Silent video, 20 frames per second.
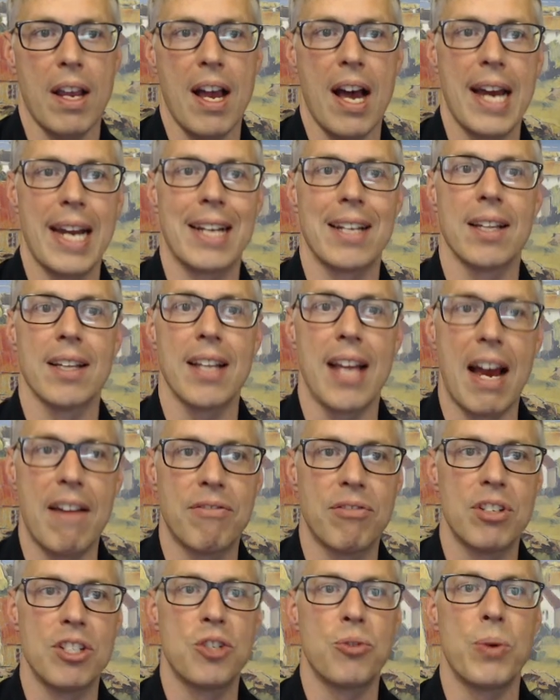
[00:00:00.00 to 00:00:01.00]
kind of
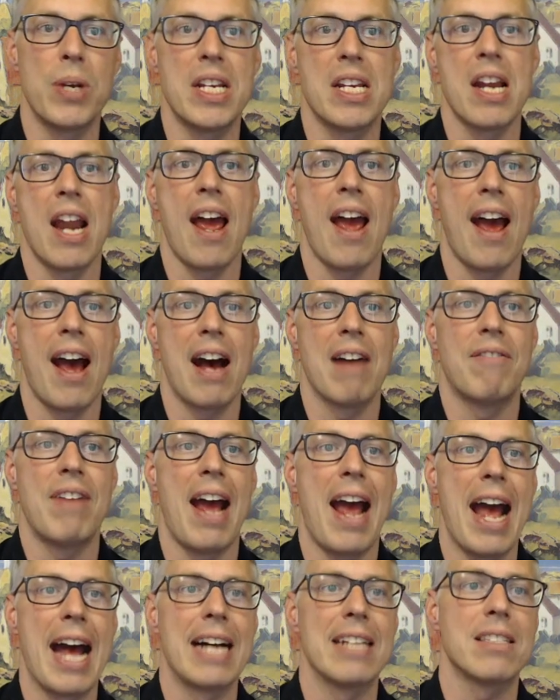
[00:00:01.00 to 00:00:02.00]
leverage we can have
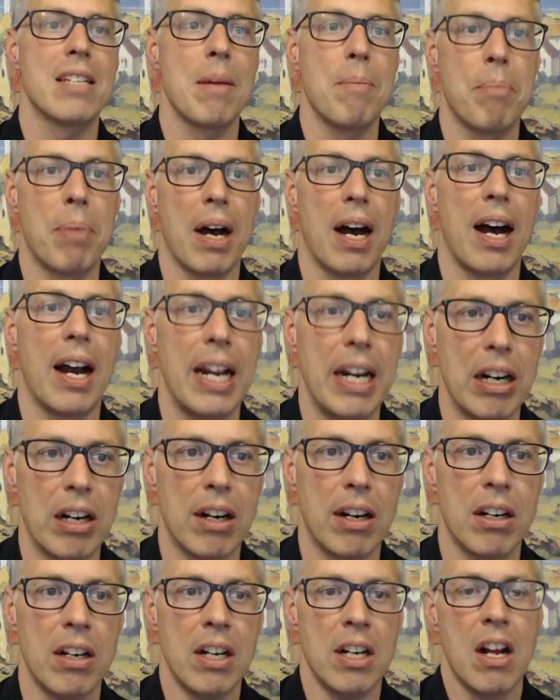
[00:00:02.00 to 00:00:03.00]
as a
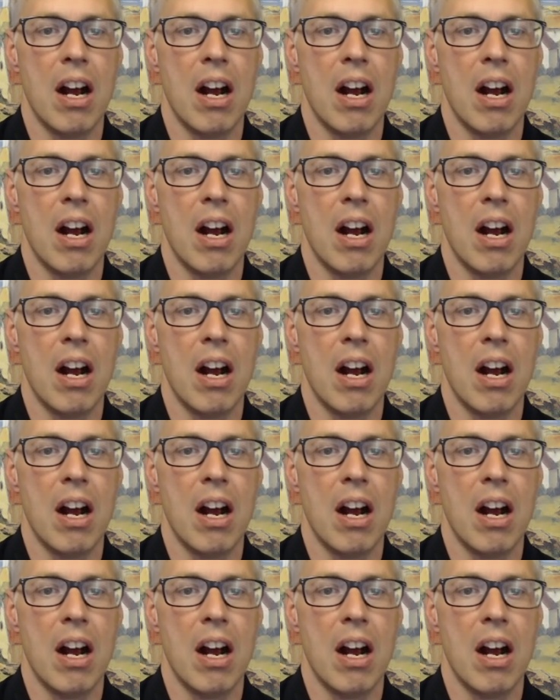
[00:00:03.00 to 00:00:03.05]
buyer